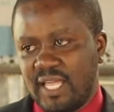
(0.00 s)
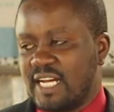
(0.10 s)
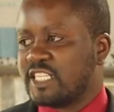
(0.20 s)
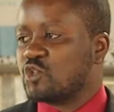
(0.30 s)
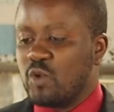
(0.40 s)

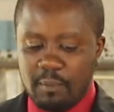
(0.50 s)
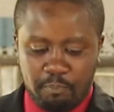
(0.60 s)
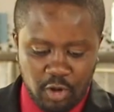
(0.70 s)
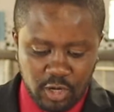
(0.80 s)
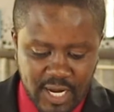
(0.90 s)
That is when
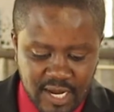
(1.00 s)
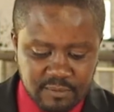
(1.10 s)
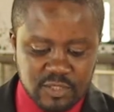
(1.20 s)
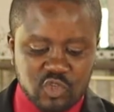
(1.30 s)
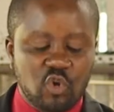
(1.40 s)
Paul
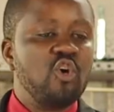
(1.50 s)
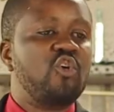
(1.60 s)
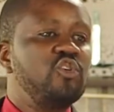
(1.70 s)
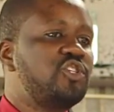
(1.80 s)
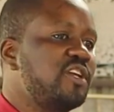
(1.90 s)
comes to
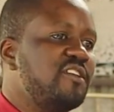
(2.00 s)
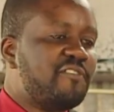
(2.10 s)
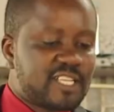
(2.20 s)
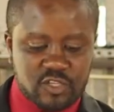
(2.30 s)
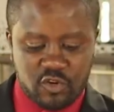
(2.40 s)
conclusion in
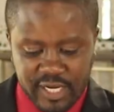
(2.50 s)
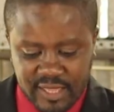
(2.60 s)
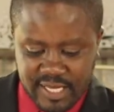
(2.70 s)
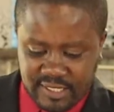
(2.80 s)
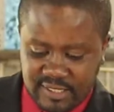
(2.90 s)
1
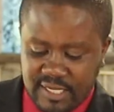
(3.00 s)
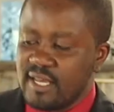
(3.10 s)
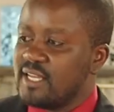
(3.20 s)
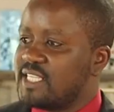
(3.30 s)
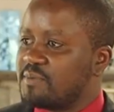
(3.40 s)
Corinthians
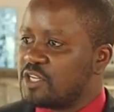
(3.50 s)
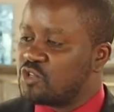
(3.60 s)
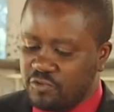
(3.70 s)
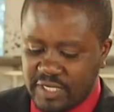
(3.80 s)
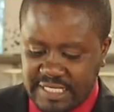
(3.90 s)
chapter
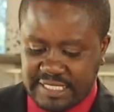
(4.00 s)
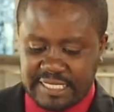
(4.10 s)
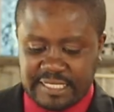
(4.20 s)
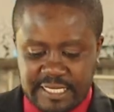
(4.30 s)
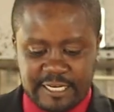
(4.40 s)
2, verse
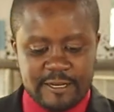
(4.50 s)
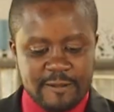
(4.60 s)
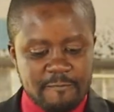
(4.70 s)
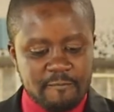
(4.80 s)
16,